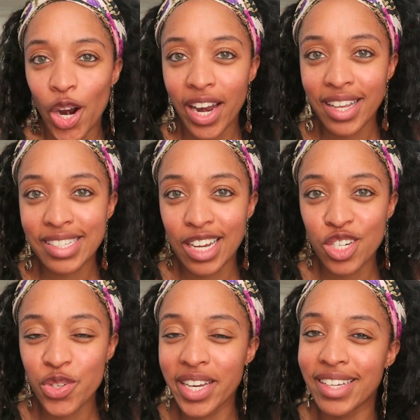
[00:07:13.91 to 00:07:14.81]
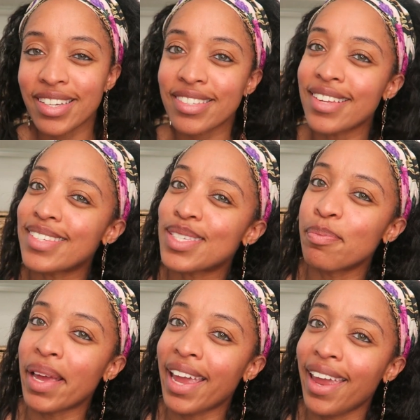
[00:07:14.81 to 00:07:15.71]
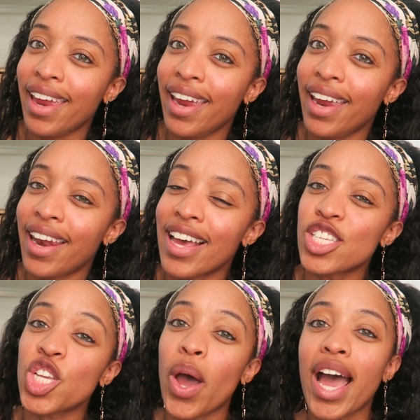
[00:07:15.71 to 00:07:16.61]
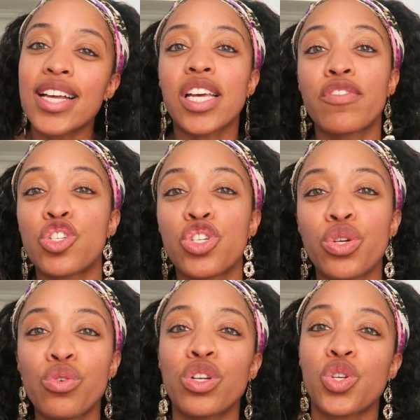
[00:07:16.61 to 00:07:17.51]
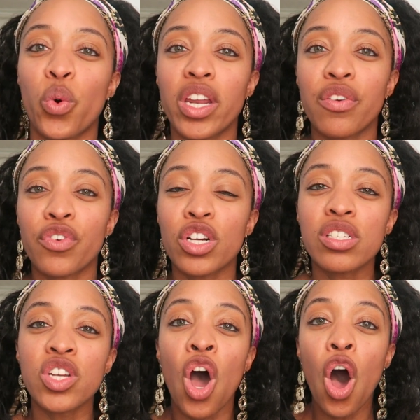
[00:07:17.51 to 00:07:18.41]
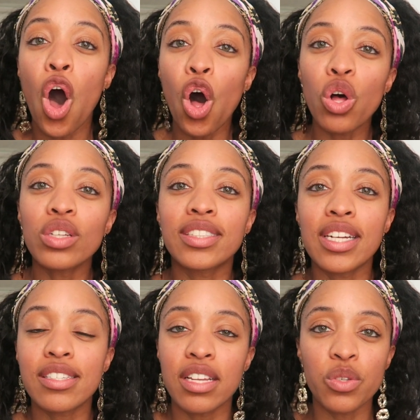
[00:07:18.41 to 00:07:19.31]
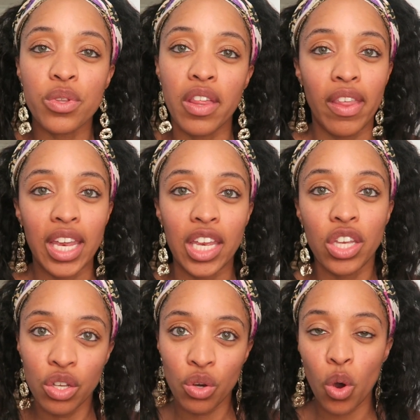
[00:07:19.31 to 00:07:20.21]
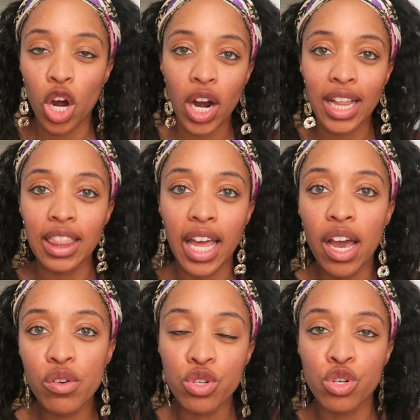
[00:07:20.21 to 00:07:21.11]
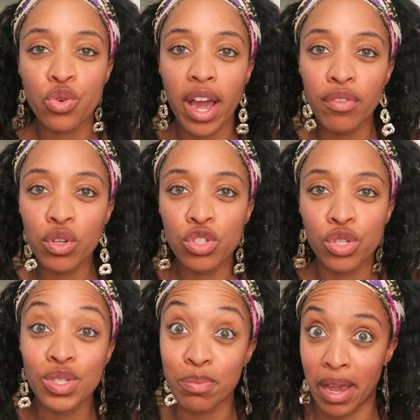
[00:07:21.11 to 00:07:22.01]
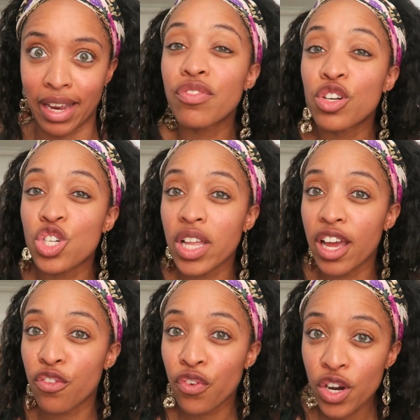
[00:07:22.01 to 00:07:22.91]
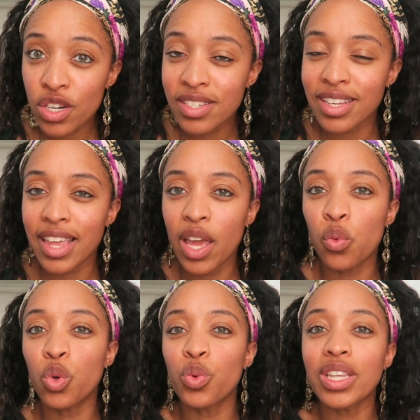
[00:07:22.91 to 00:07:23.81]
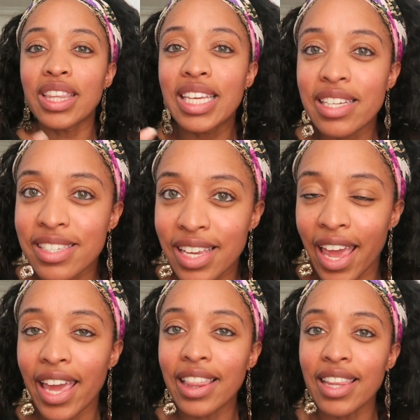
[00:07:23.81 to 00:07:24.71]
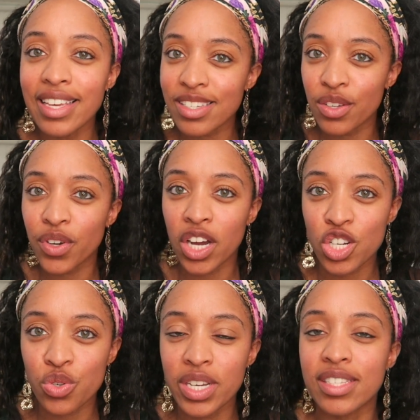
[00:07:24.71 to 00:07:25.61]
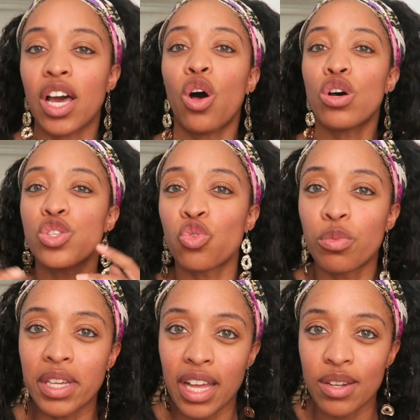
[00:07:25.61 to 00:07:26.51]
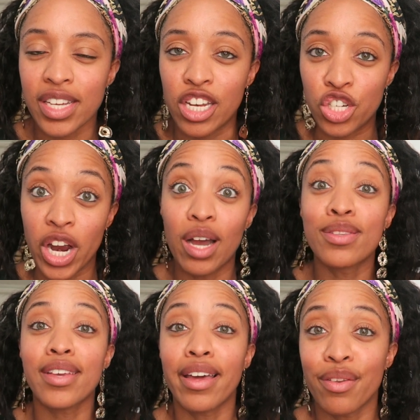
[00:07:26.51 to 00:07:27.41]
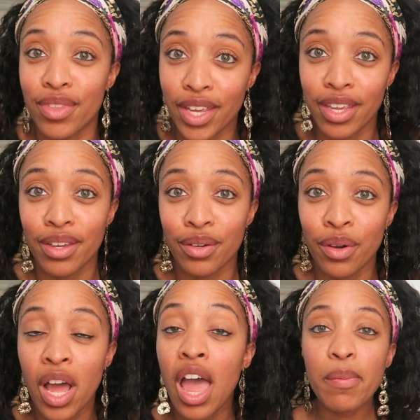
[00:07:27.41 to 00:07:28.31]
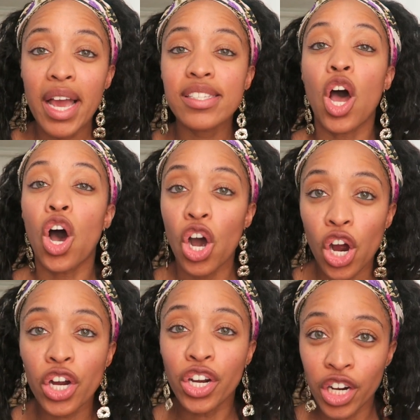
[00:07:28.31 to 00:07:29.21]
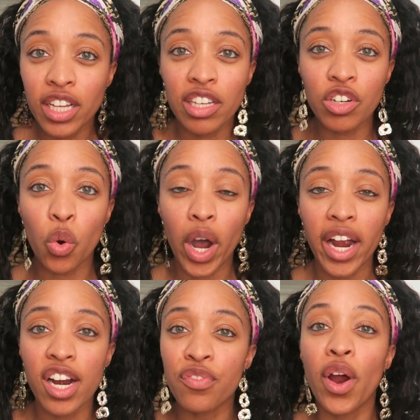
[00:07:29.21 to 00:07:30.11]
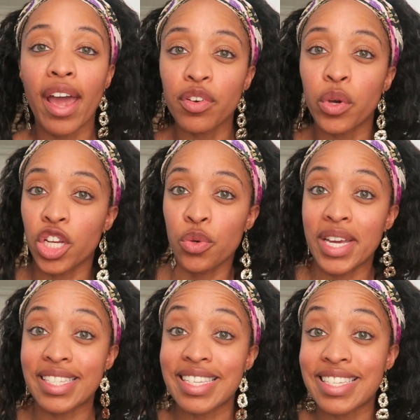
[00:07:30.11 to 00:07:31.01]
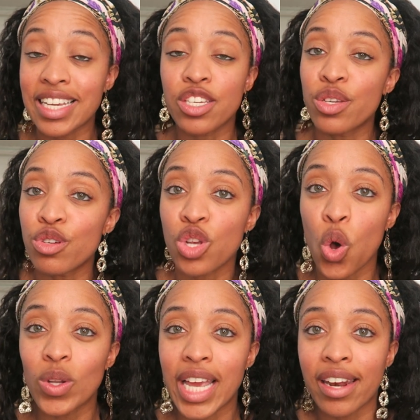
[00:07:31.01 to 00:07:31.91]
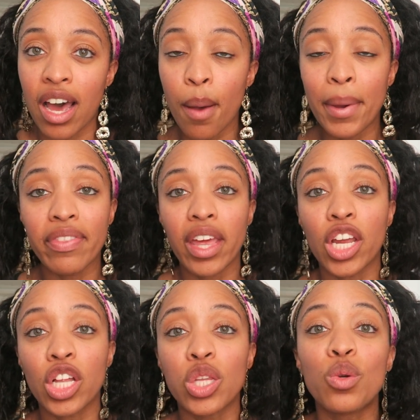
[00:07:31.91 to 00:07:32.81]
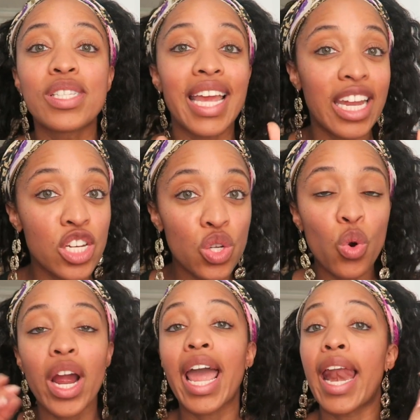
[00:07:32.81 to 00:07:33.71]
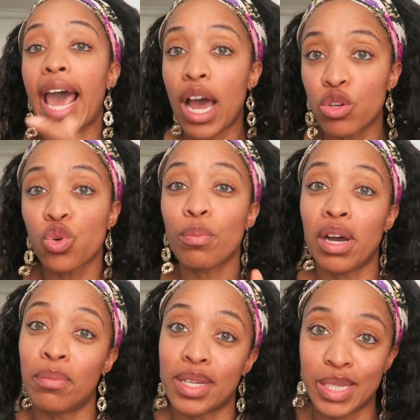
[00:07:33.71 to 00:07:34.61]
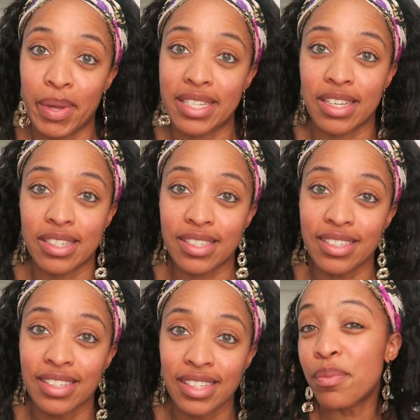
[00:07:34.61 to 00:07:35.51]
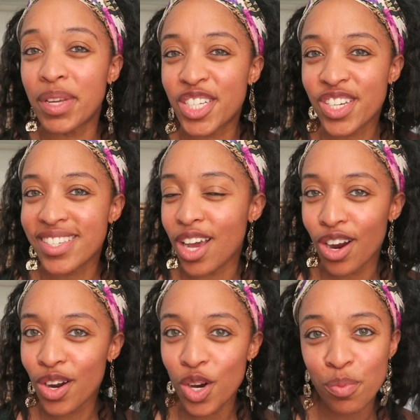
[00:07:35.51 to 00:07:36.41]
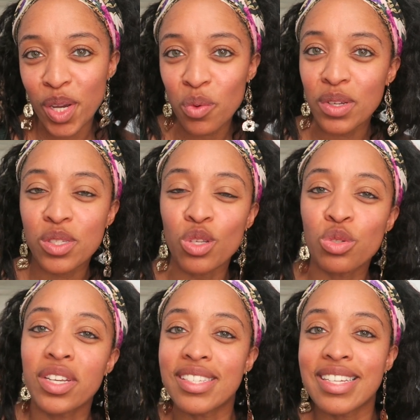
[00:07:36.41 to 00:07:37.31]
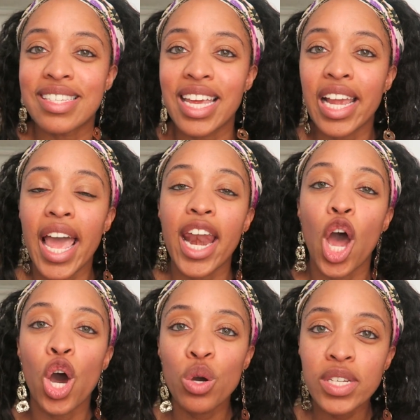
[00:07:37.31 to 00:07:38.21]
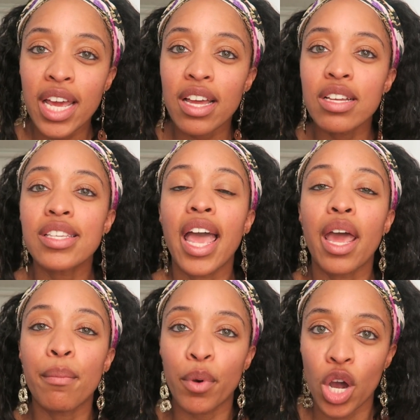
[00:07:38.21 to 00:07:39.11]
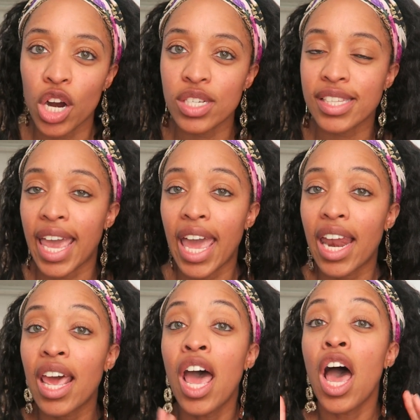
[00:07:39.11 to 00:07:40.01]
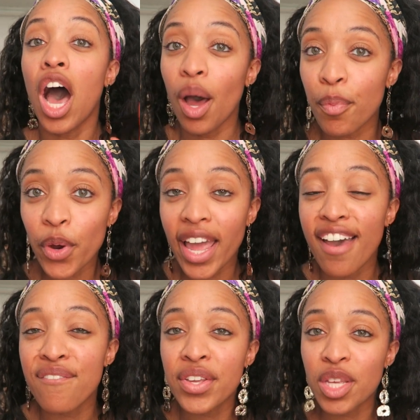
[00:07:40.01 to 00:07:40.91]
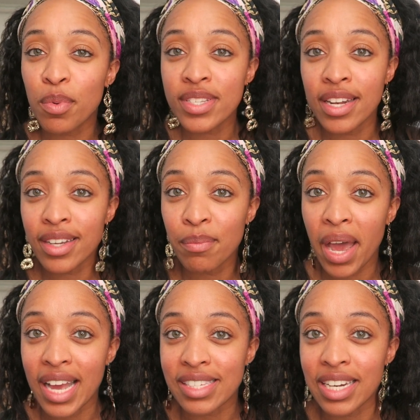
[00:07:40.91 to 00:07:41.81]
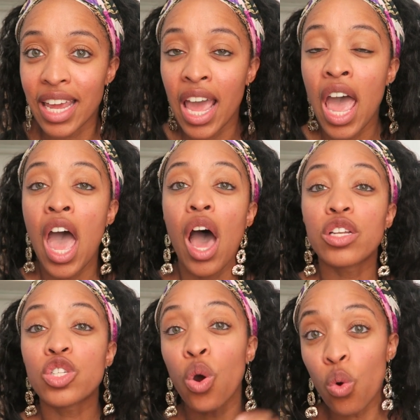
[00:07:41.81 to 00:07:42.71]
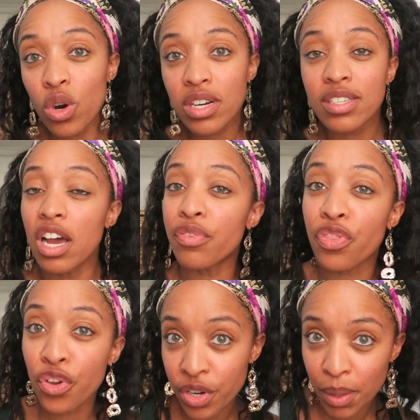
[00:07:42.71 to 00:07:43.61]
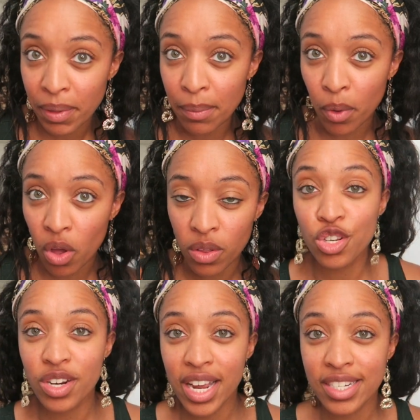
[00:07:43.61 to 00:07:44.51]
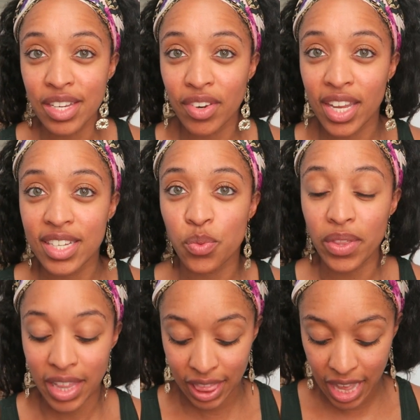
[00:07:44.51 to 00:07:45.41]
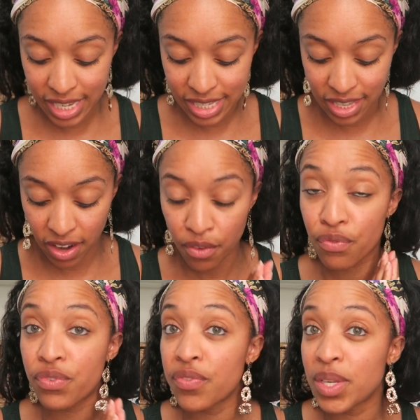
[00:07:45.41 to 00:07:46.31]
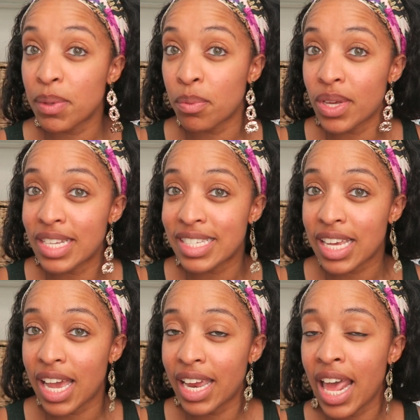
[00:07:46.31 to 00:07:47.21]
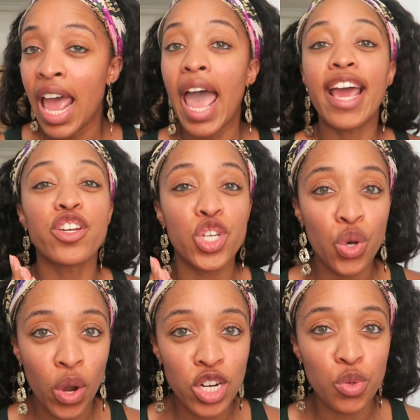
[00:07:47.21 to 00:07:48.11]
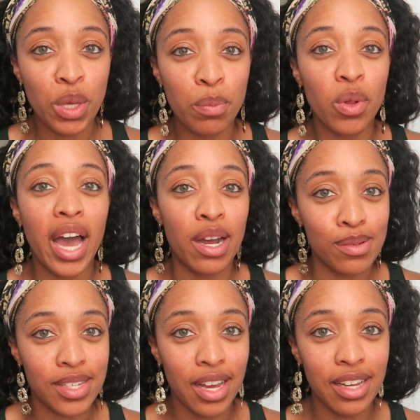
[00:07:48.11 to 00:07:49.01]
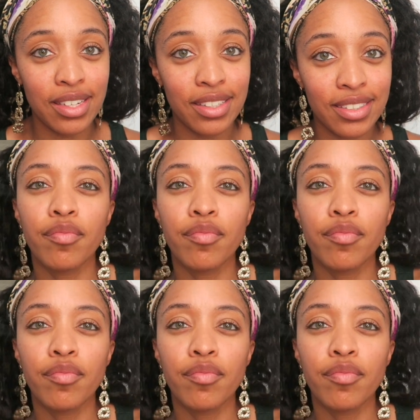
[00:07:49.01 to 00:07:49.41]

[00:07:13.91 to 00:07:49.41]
Our next country is Spain. So as of June 21st, all citizens within the EU are allowed to travel to Spain. After July 1st, they will release a list of countries that also will be allowed to enter outside of the EU. Face masks are currently required for everyone who is six years old and up, and that includes indoor and outdoor public spaces. The beaches are open with social distancing and hotels and bars can operate at 50% capacity tours of 30 people, certain activities with less than 50 people inside and 200 people outside.